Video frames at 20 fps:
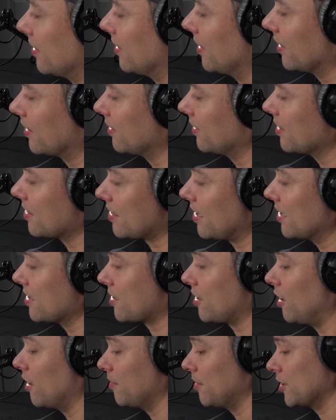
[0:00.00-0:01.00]
like, this guy's
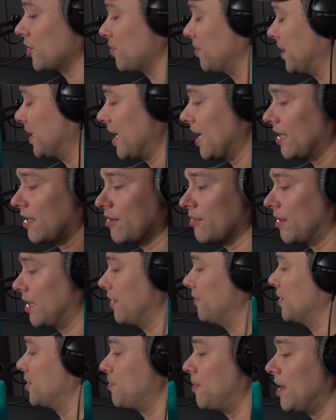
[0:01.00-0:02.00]
garbage. We can't do any
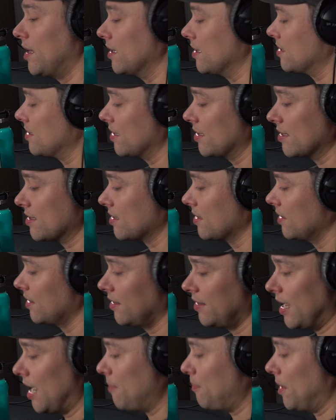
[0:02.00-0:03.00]
of his policies.
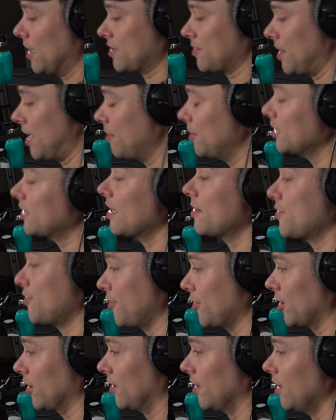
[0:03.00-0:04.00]
Not possible. How many times have
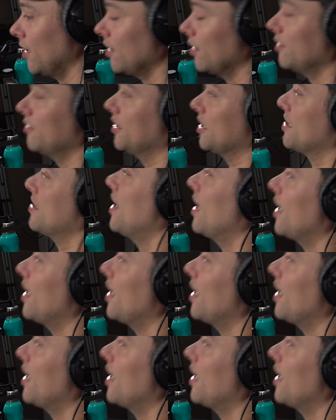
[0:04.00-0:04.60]
you heard, there's not